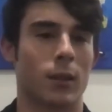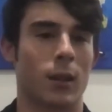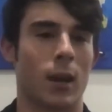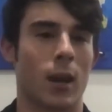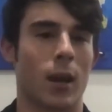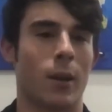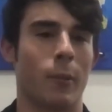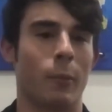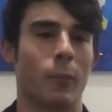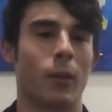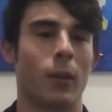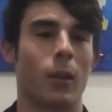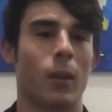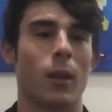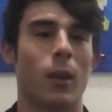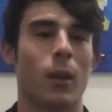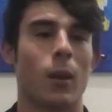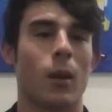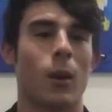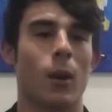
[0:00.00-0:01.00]
Um,
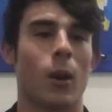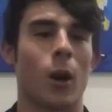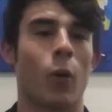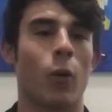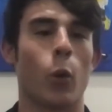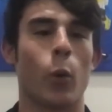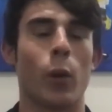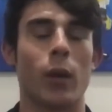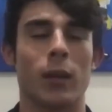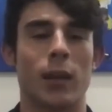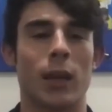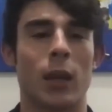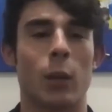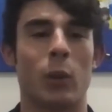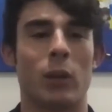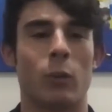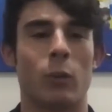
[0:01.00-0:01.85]
although we did, we,